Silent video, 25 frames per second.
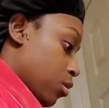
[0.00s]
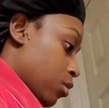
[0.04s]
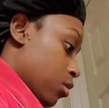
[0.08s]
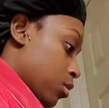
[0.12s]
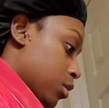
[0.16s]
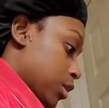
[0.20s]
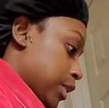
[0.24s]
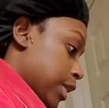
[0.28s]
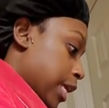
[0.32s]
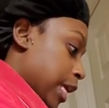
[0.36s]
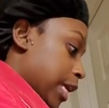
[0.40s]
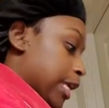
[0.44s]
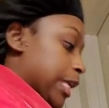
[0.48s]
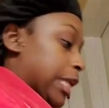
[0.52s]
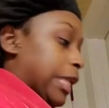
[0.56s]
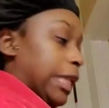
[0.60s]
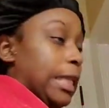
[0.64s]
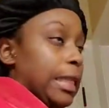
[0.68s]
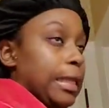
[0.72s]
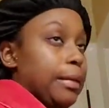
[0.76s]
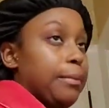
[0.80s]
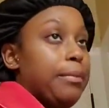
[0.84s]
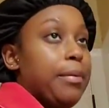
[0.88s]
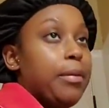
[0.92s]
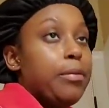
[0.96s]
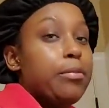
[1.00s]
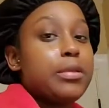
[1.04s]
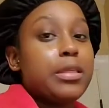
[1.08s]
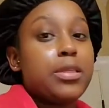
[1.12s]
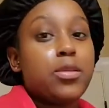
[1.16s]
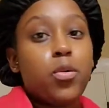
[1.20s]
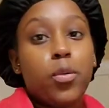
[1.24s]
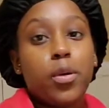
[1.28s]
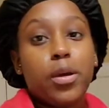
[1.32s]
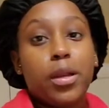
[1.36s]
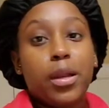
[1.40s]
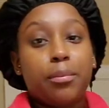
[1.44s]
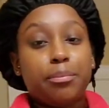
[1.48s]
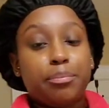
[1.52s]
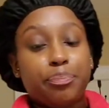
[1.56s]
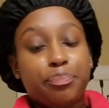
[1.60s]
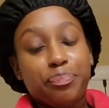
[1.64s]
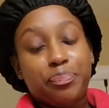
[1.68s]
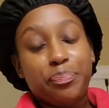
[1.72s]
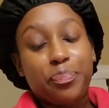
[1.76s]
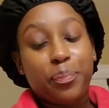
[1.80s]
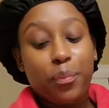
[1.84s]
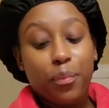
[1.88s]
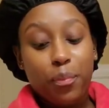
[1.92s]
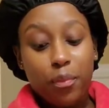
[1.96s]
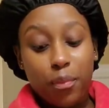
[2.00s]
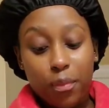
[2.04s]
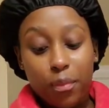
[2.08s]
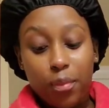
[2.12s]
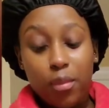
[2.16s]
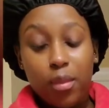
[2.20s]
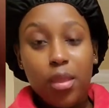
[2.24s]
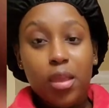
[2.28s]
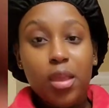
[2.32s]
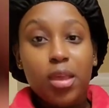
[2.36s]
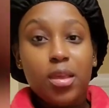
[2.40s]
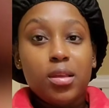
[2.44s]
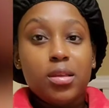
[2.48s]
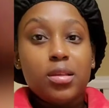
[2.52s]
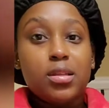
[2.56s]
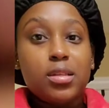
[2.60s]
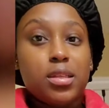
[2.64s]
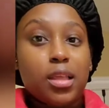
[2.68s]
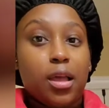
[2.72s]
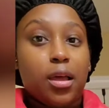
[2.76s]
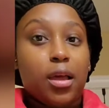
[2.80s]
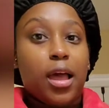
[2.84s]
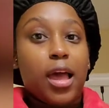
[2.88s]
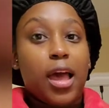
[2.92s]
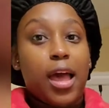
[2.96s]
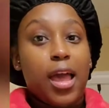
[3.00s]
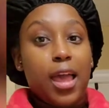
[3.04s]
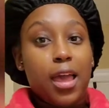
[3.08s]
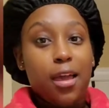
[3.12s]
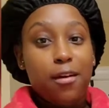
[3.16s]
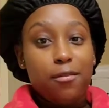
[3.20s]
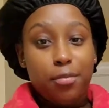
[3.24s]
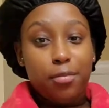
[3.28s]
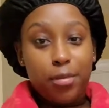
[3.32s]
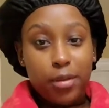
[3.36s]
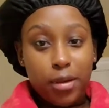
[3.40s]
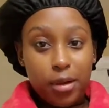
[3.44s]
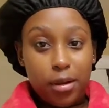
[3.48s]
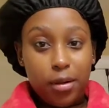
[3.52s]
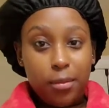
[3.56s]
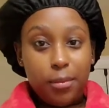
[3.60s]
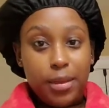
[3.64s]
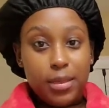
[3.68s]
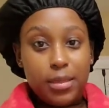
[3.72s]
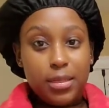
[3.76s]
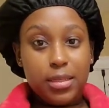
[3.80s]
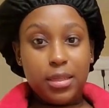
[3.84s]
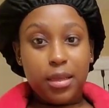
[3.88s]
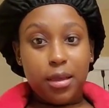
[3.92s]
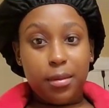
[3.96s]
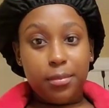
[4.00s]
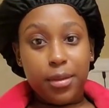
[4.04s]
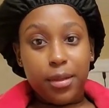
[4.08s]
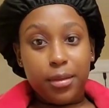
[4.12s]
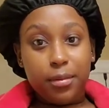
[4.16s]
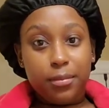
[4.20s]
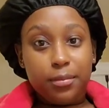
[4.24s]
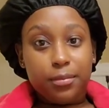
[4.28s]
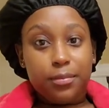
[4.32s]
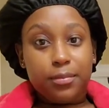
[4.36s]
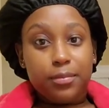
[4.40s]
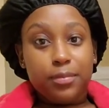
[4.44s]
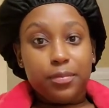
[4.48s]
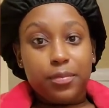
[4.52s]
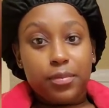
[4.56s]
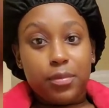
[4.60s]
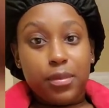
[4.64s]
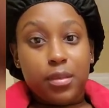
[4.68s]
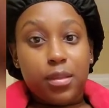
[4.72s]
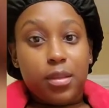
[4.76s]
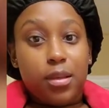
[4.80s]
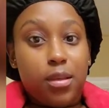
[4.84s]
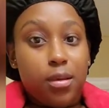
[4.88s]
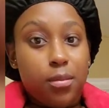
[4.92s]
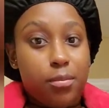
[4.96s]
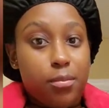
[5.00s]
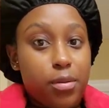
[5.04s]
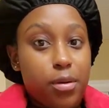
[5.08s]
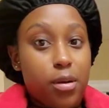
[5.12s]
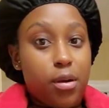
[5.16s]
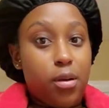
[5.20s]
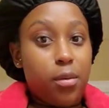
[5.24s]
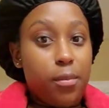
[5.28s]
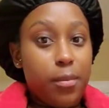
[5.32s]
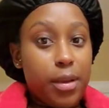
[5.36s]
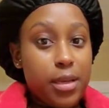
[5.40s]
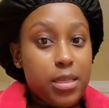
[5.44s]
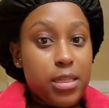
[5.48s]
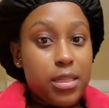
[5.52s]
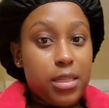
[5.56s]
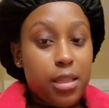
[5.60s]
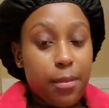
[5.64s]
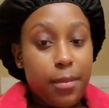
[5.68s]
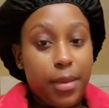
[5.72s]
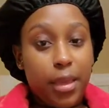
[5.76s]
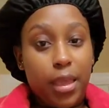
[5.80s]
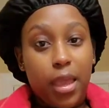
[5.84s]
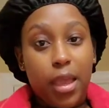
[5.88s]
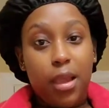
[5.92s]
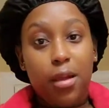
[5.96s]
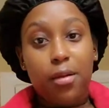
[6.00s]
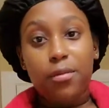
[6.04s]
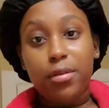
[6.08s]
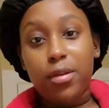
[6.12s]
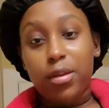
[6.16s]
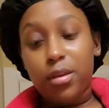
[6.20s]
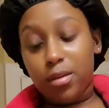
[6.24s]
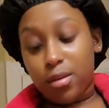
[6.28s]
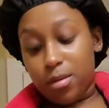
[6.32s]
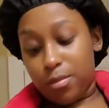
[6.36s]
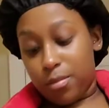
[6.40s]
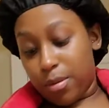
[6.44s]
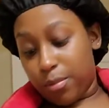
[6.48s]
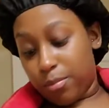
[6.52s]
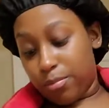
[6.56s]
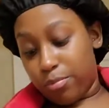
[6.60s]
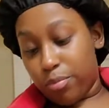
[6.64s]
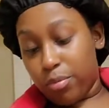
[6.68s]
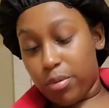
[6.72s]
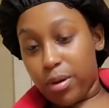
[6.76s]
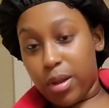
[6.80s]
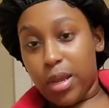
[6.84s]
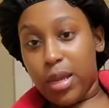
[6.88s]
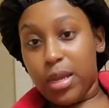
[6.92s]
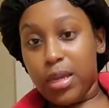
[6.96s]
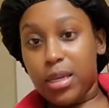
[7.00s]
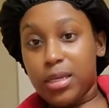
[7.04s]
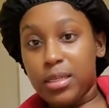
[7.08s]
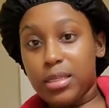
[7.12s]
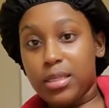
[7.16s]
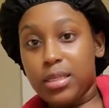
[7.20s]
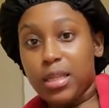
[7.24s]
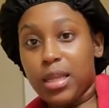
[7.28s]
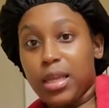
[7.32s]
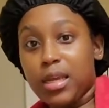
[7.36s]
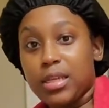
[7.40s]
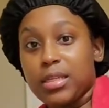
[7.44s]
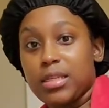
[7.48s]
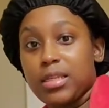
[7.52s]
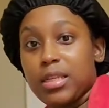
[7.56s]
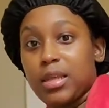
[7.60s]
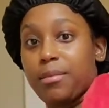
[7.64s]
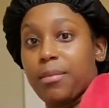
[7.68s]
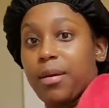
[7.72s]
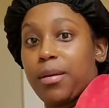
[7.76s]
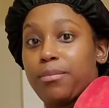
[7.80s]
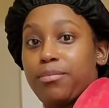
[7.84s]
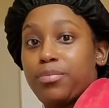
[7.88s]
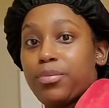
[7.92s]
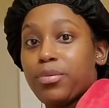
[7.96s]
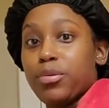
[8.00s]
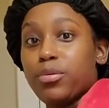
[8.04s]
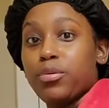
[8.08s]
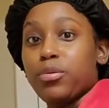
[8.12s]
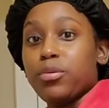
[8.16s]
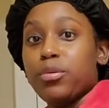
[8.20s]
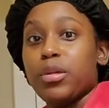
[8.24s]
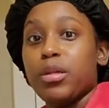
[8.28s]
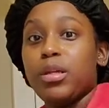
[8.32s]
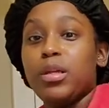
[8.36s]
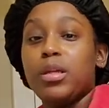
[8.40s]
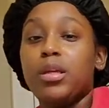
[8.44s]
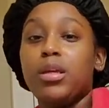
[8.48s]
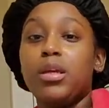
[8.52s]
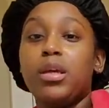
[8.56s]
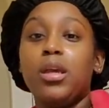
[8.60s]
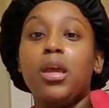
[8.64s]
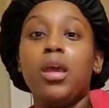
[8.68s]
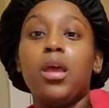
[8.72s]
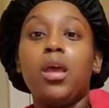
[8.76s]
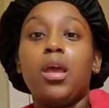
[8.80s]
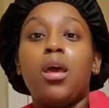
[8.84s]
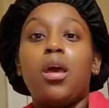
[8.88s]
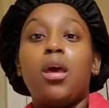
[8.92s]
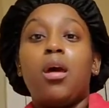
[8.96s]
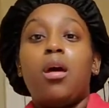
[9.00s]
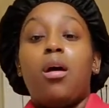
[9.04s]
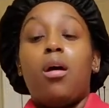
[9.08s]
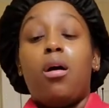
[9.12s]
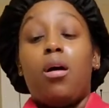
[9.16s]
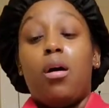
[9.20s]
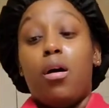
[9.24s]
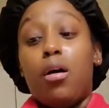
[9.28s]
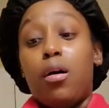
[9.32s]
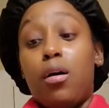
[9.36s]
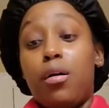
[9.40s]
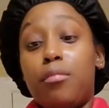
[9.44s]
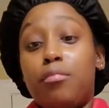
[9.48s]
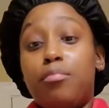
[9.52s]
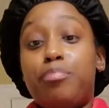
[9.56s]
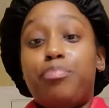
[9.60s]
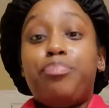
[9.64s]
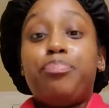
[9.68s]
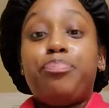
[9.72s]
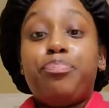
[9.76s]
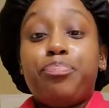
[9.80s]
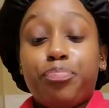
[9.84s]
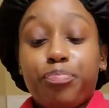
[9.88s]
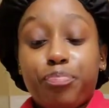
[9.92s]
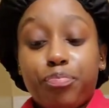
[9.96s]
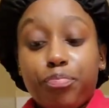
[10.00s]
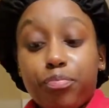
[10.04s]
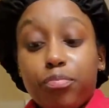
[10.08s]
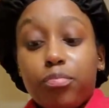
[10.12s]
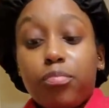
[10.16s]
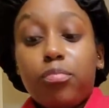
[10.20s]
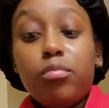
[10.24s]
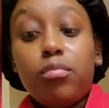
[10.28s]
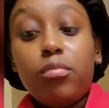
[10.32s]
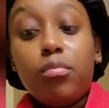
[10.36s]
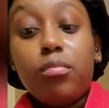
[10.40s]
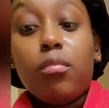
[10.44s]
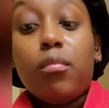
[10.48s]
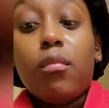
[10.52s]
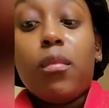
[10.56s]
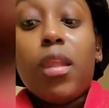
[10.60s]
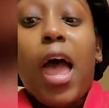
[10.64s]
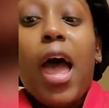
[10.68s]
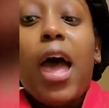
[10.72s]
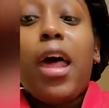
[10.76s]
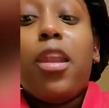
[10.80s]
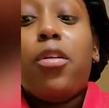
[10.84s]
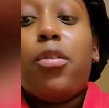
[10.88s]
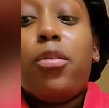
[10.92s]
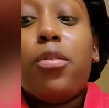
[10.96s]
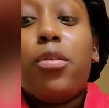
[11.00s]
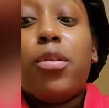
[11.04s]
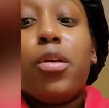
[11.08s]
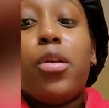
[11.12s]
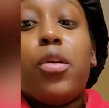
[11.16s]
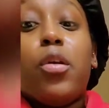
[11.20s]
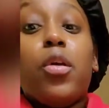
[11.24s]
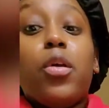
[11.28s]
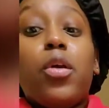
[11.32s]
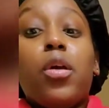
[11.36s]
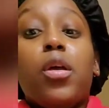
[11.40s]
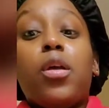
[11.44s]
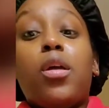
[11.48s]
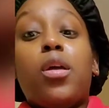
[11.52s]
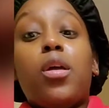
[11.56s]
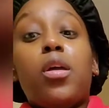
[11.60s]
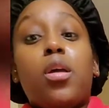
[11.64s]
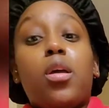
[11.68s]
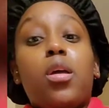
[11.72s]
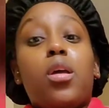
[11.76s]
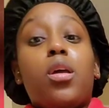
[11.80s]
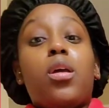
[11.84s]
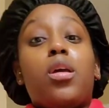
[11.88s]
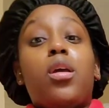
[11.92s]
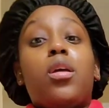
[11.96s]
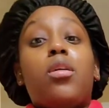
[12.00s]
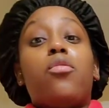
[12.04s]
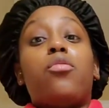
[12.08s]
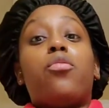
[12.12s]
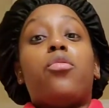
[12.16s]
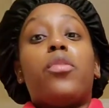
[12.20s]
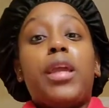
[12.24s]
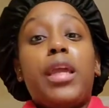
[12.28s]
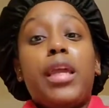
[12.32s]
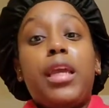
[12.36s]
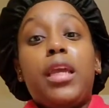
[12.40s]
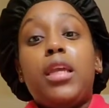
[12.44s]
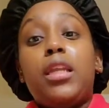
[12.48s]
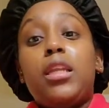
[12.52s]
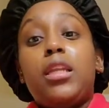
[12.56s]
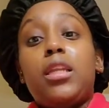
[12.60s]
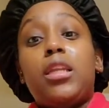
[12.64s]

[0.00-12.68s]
tell you a little bit what's going on. So I have put it on my stomach, put it on my stomach area, my breast, like I said, my booty. I don't read the